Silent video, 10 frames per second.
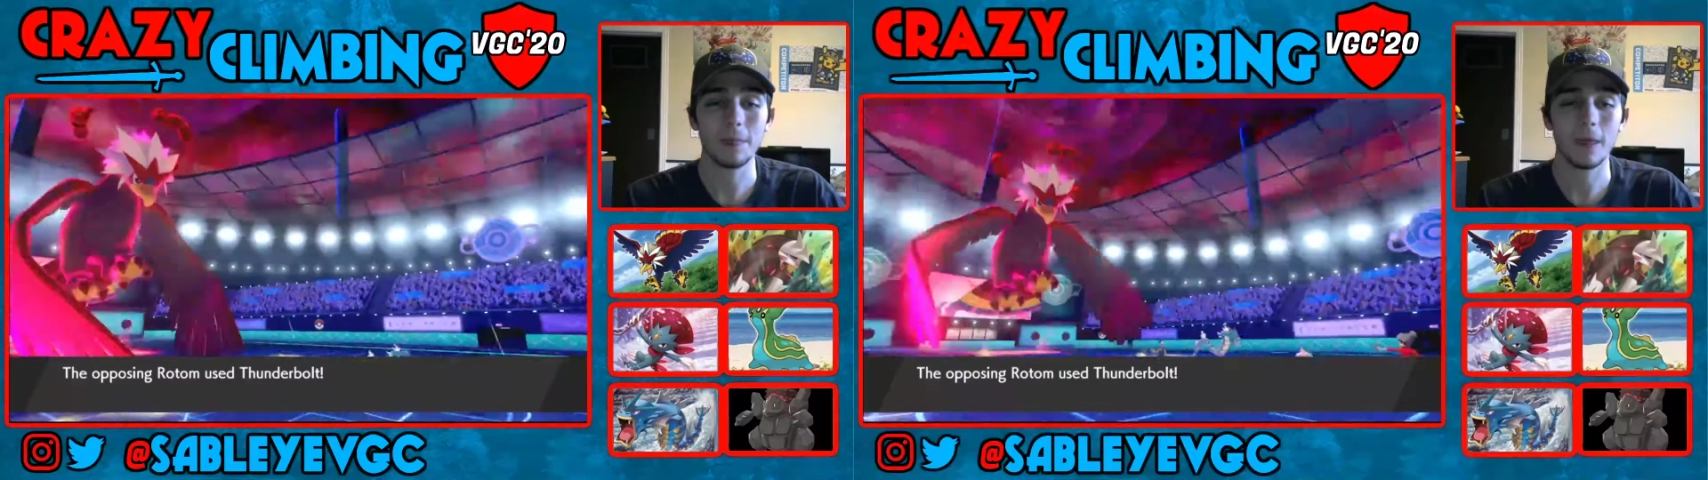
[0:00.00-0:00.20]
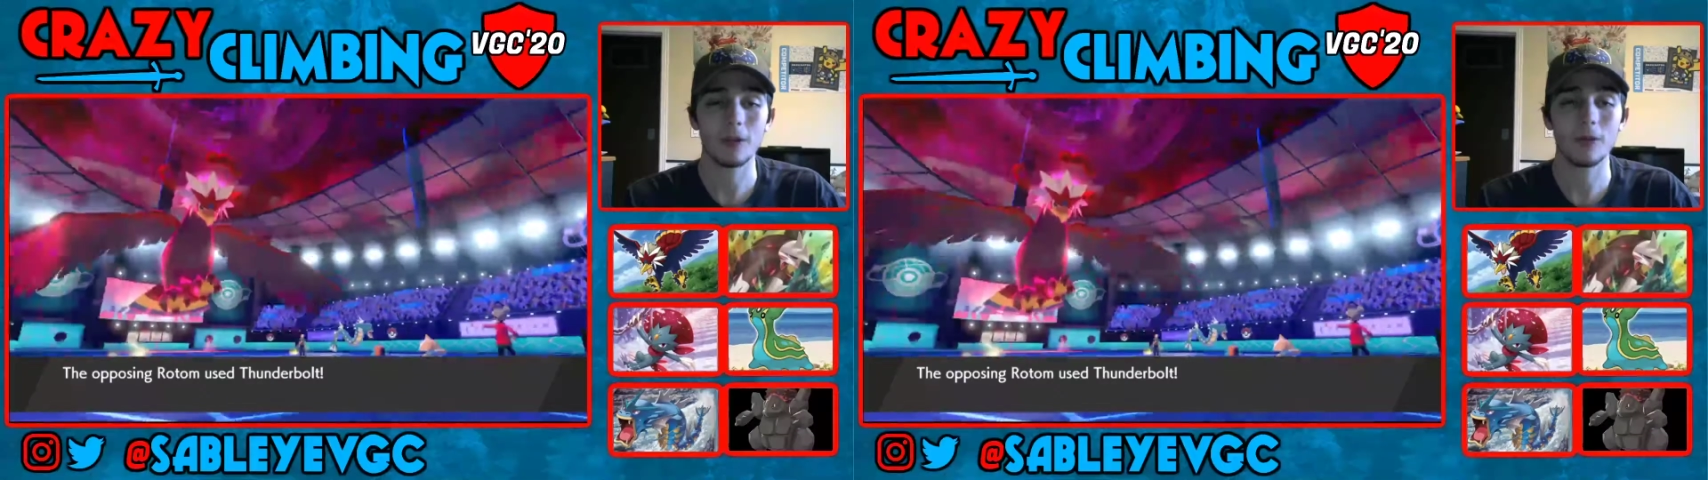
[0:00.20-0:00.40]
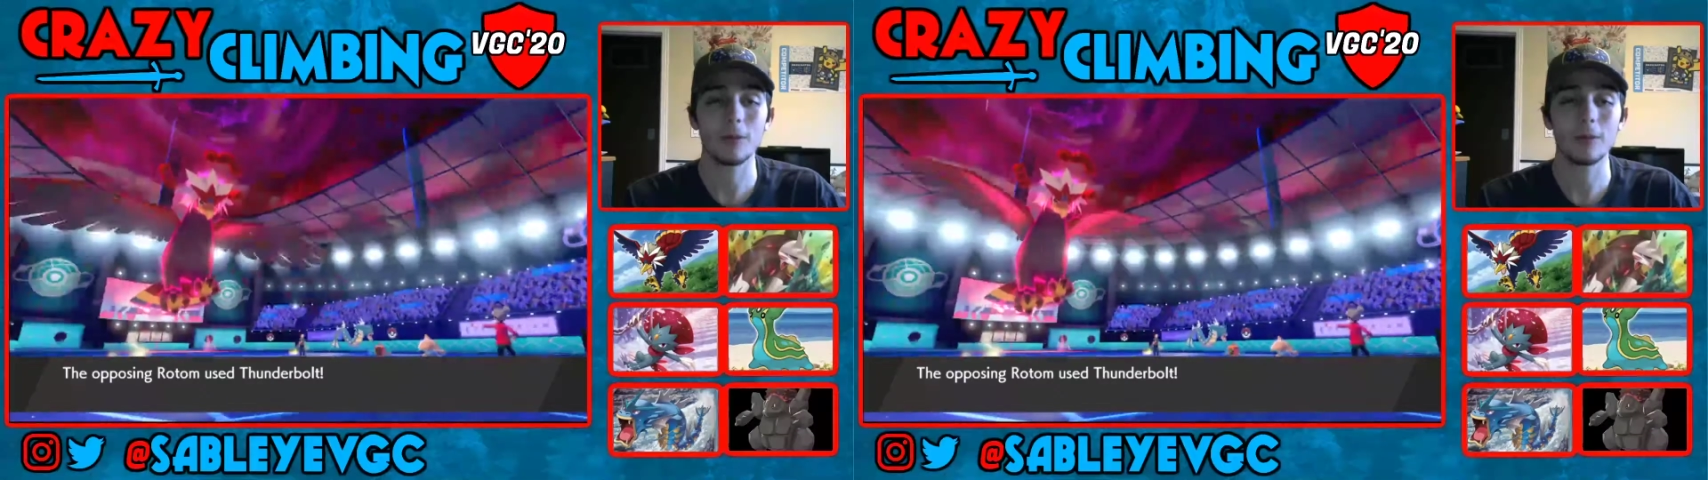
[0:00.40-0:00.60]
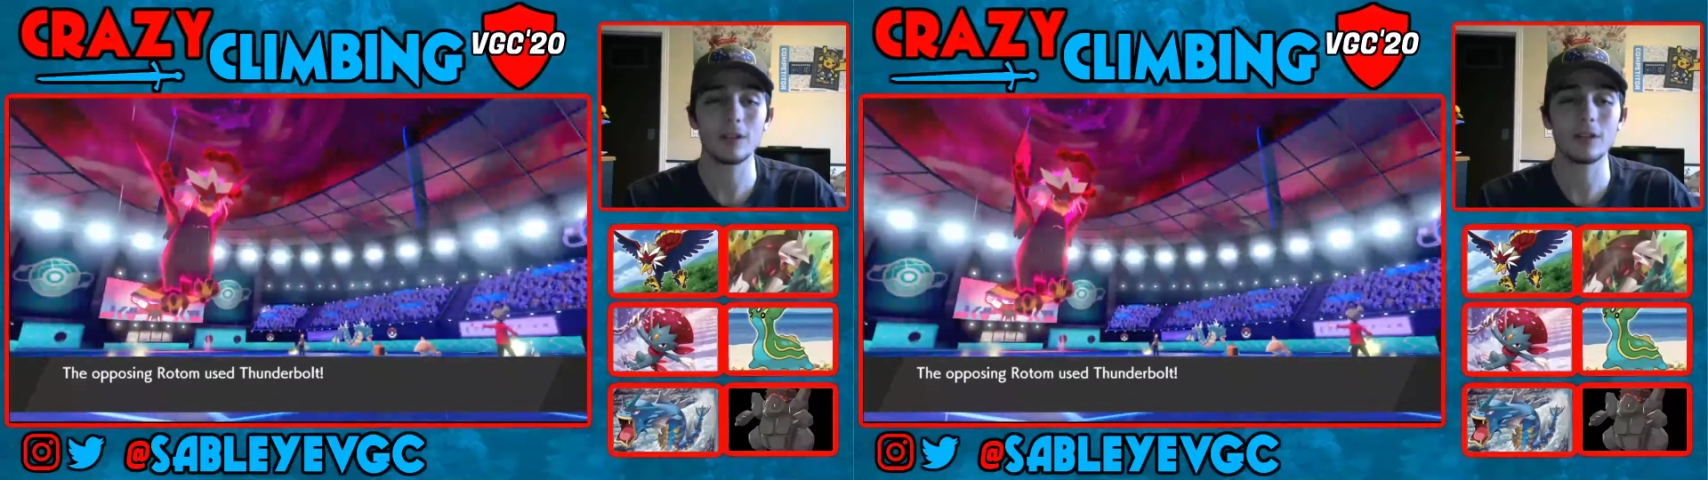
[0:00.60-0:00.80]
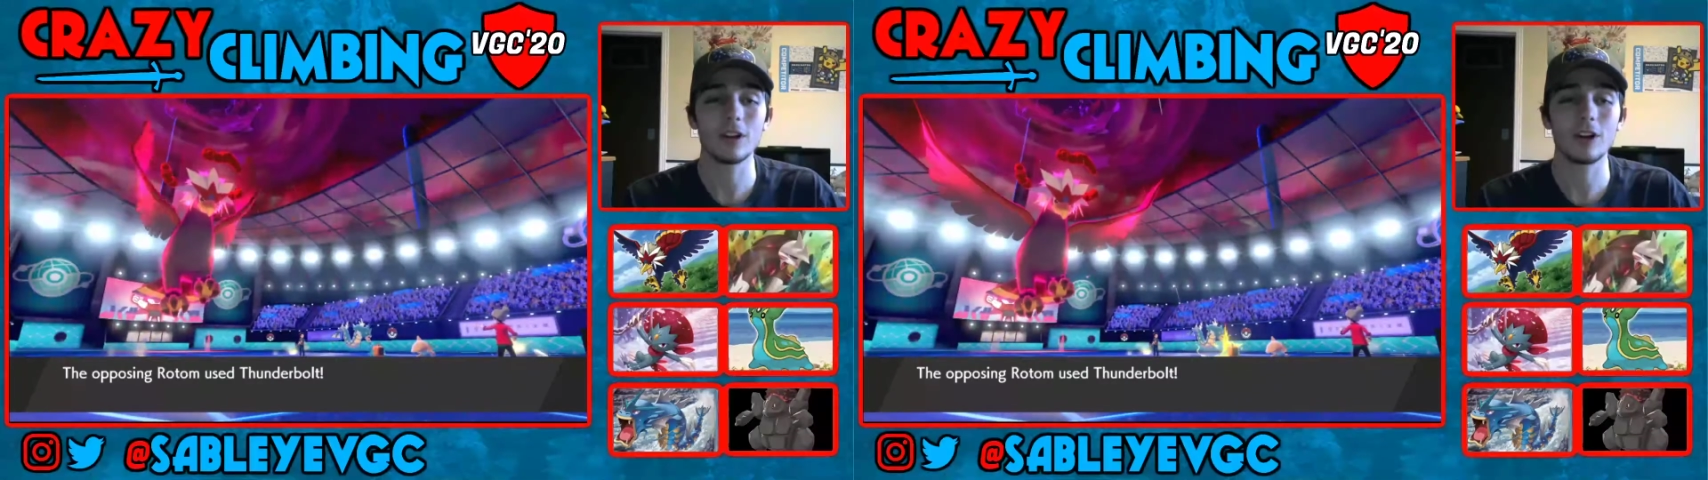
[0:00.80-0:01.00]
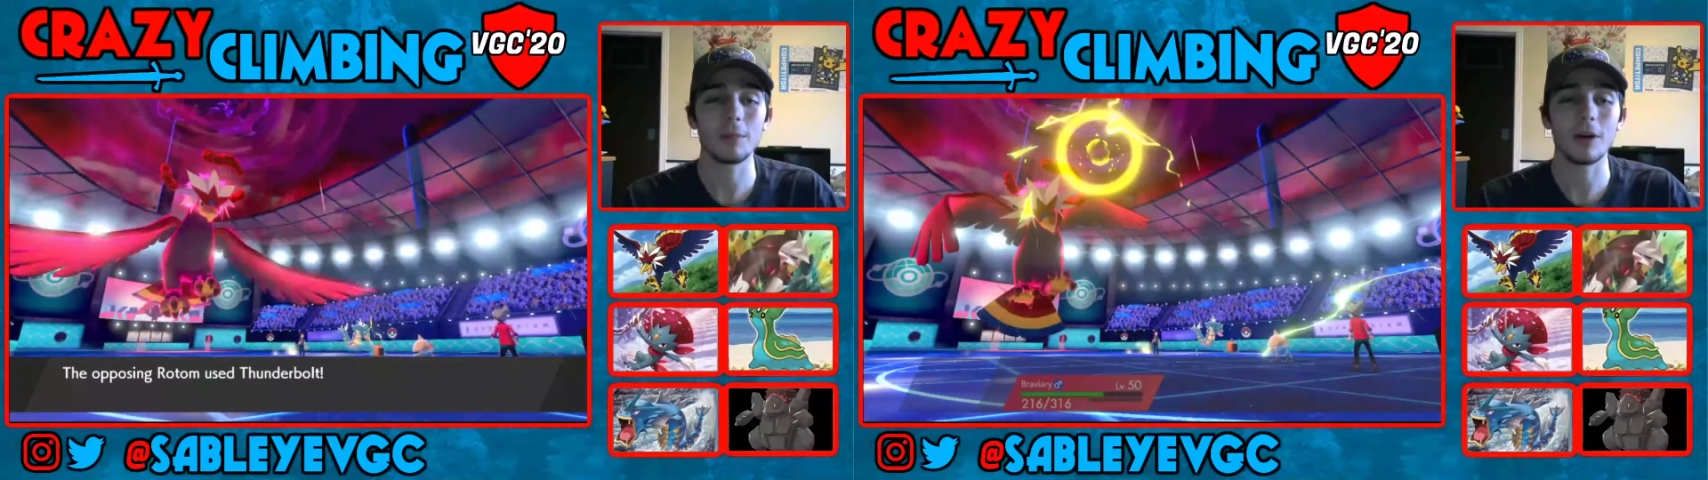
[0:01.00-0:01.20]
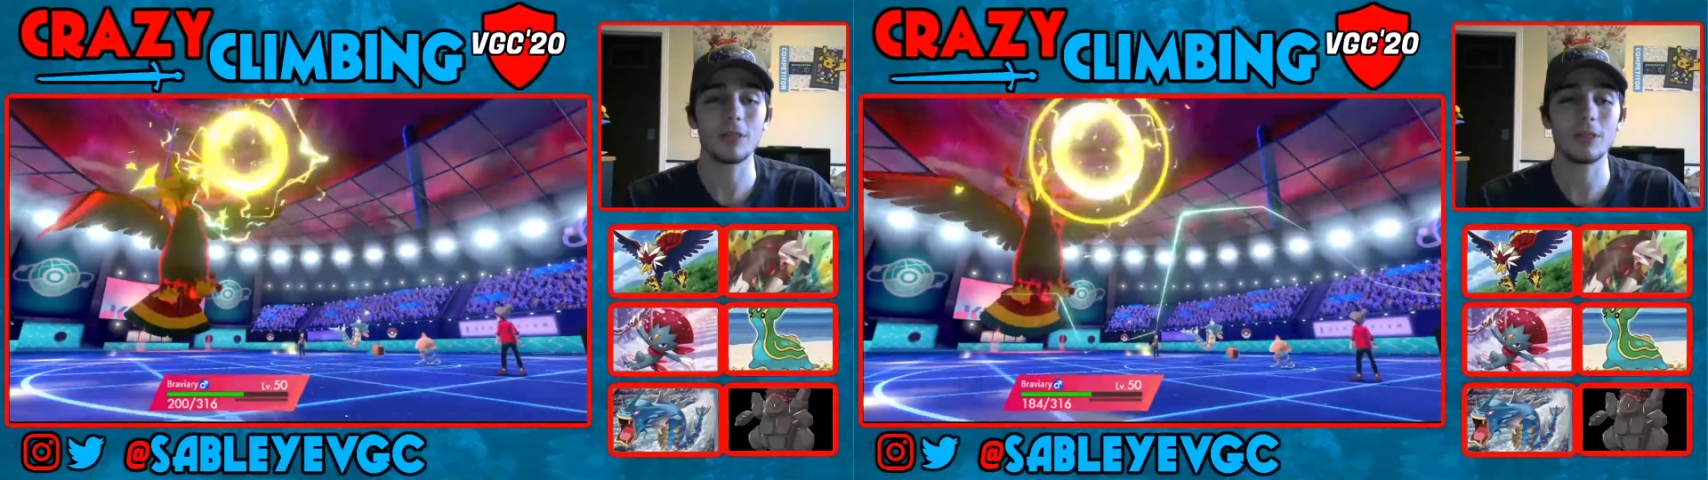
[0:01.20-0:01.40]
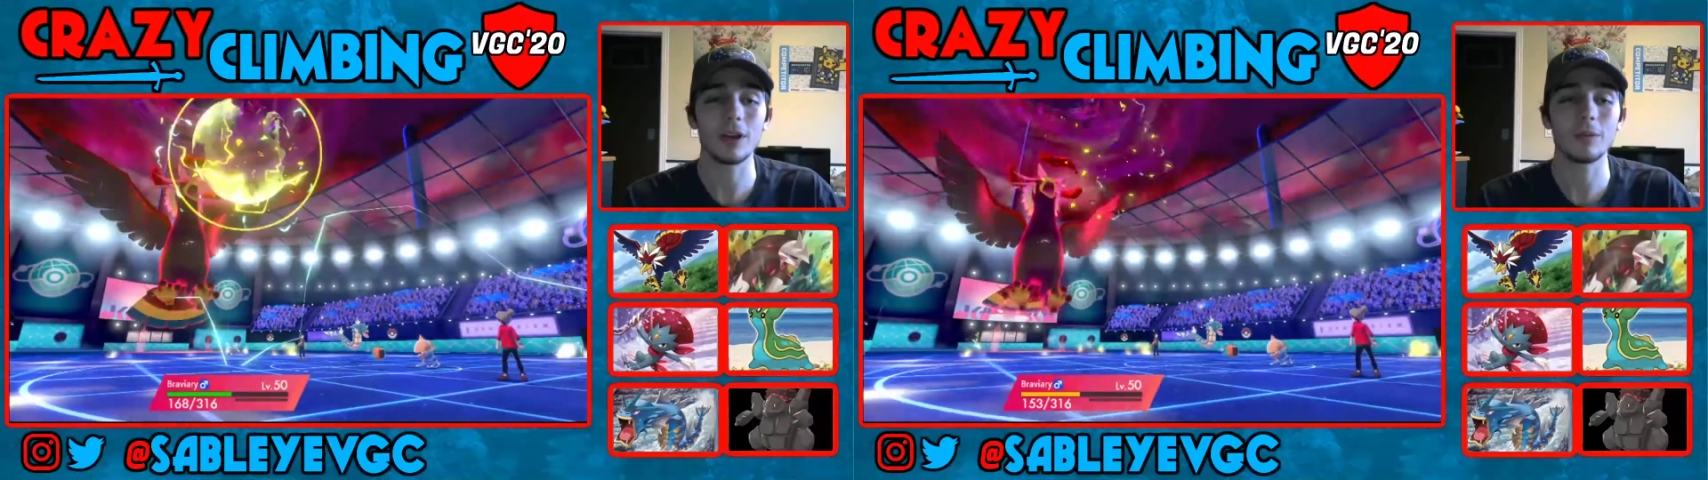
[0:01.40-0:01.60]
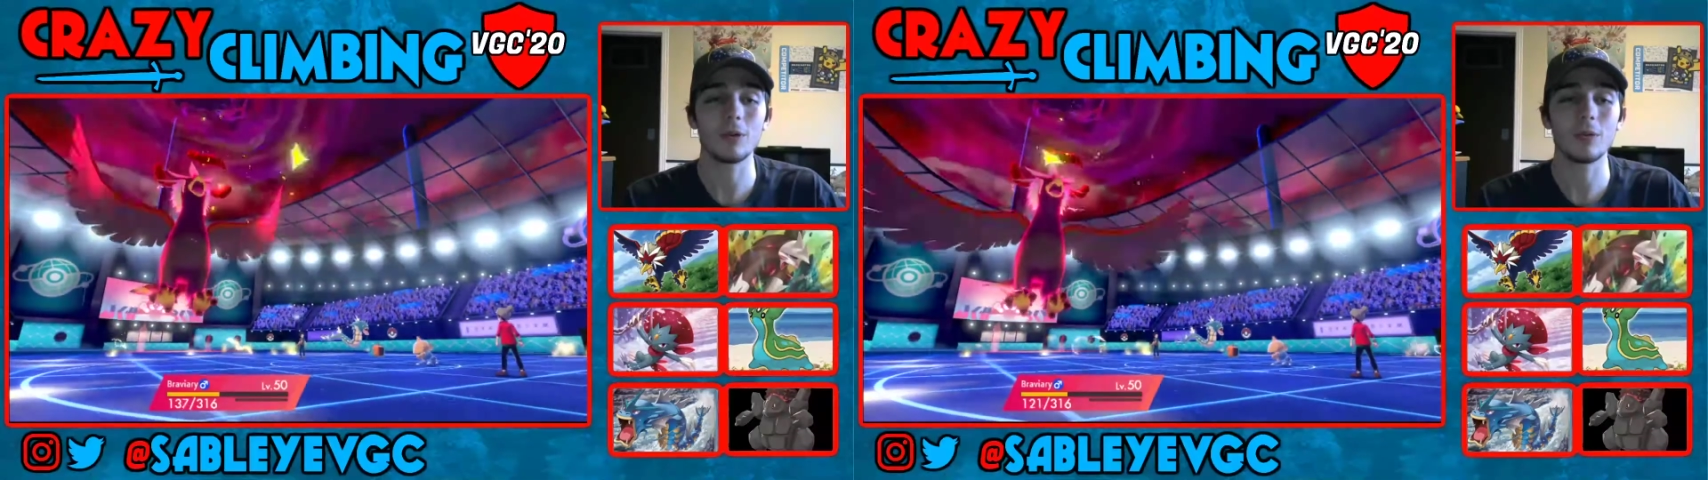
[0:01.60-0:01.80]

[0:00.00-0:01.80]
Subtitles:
And Rotom is going to drop a Thunderbolt.